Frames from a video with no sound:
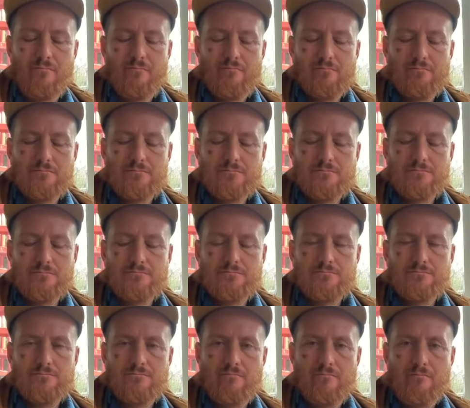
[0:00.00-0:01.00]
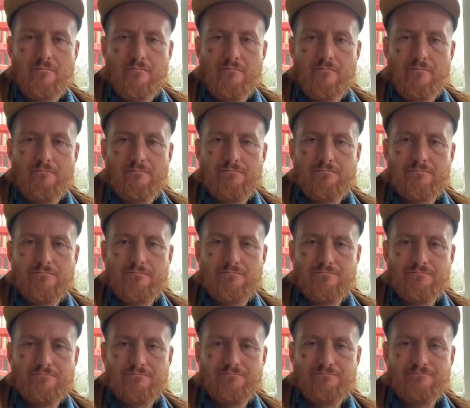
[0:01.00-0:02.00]

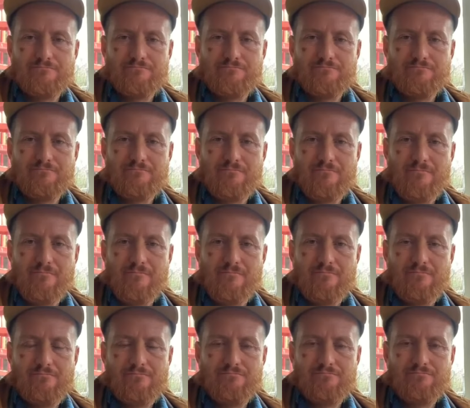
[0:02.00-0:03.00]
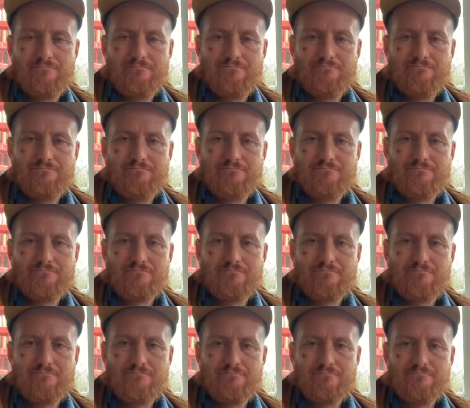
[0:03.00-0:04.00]

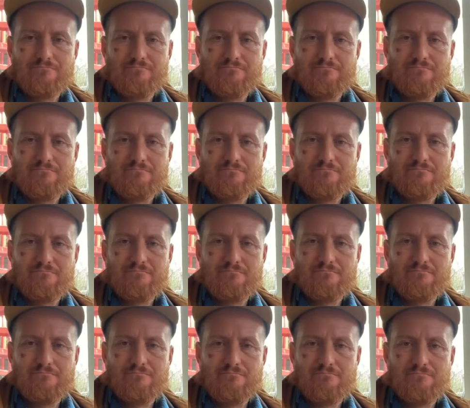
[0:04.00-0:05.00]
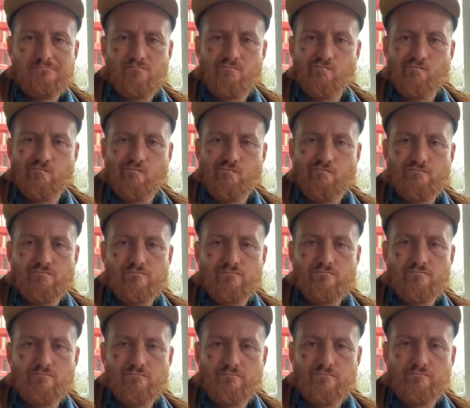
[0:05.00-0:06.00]

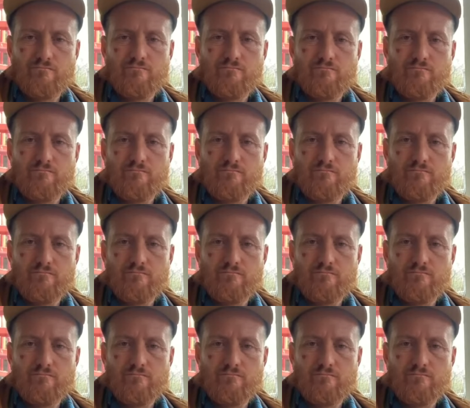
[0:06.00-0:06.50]
This person isn't speaking.